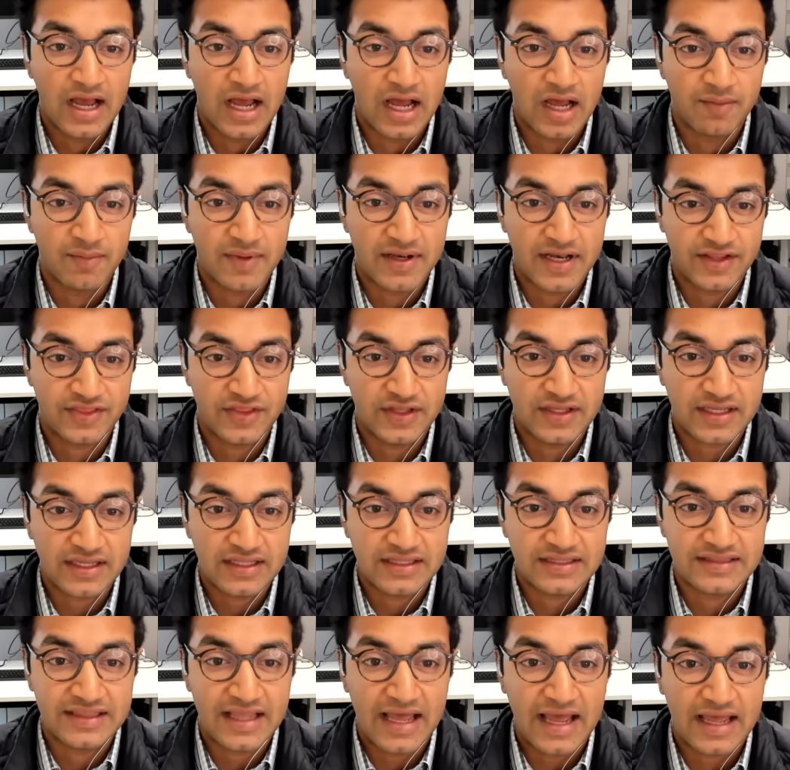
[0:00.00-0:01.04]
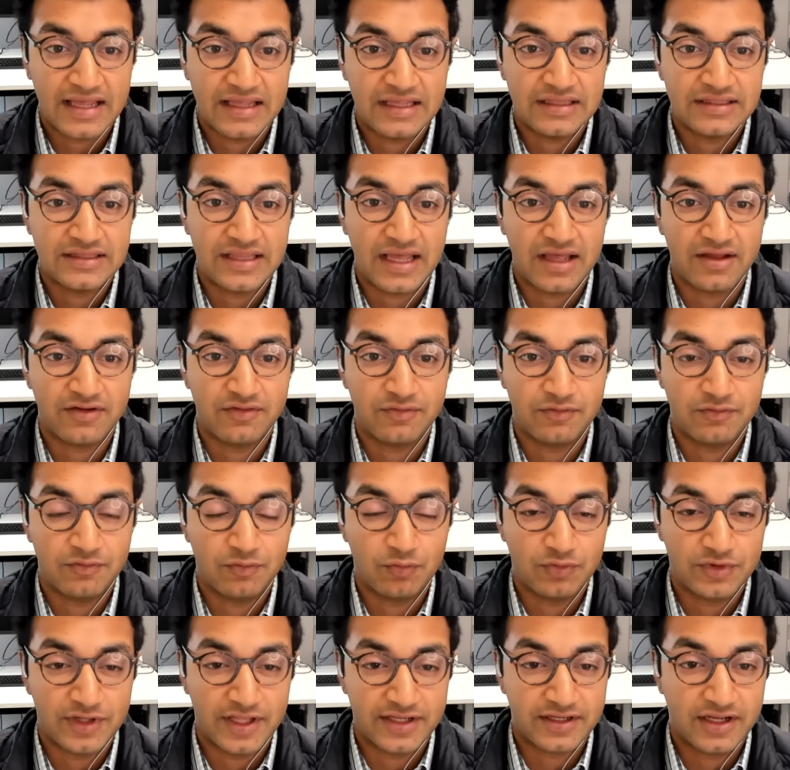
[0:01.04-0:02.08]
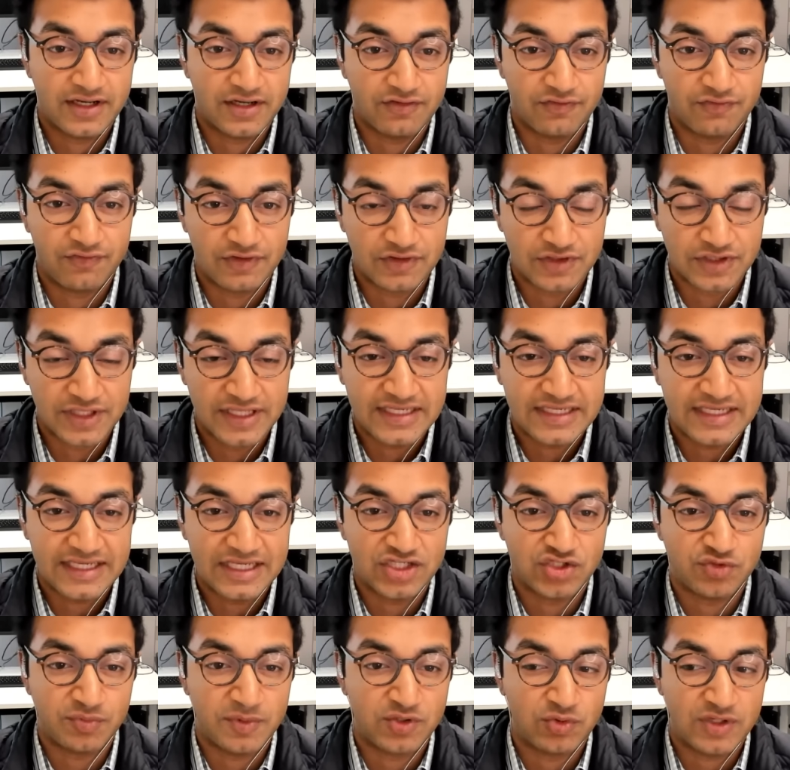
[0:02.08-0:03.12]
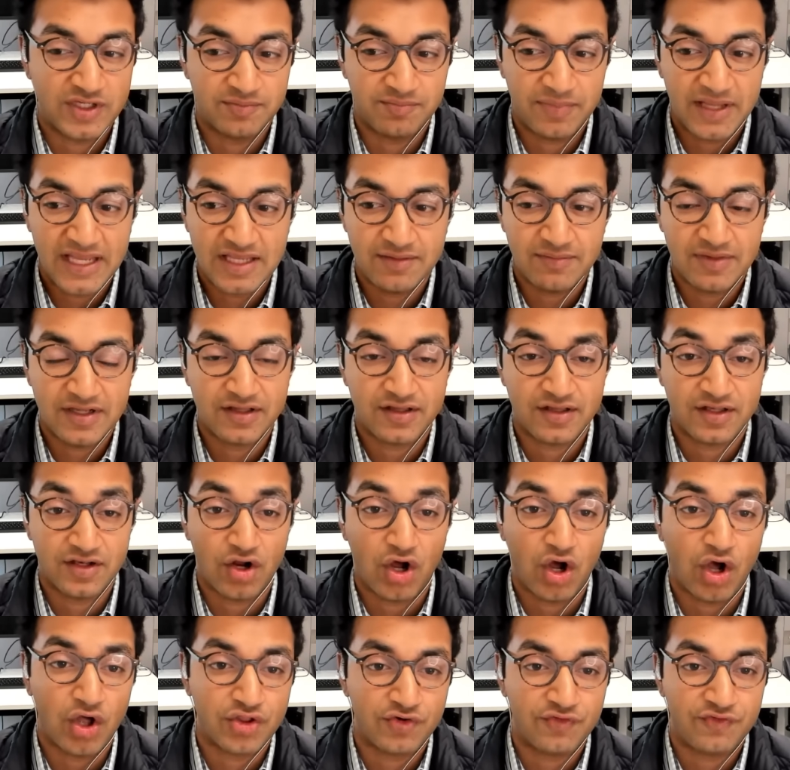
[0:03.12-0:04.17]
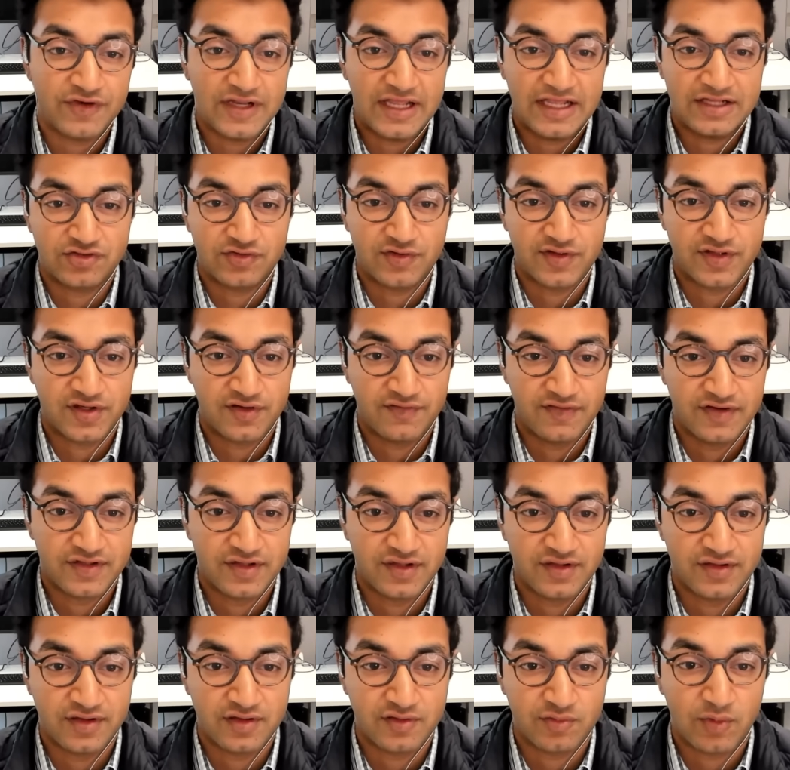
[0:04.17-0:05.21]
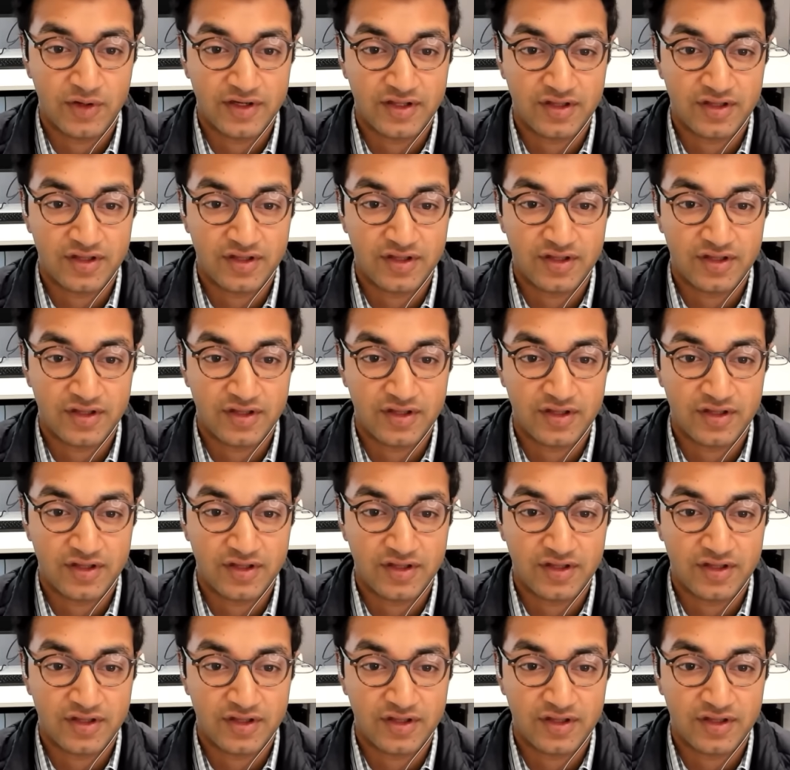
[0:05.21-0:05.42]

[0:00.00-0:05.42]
Um, and I think that that like kind of linkage between payments and other financial services is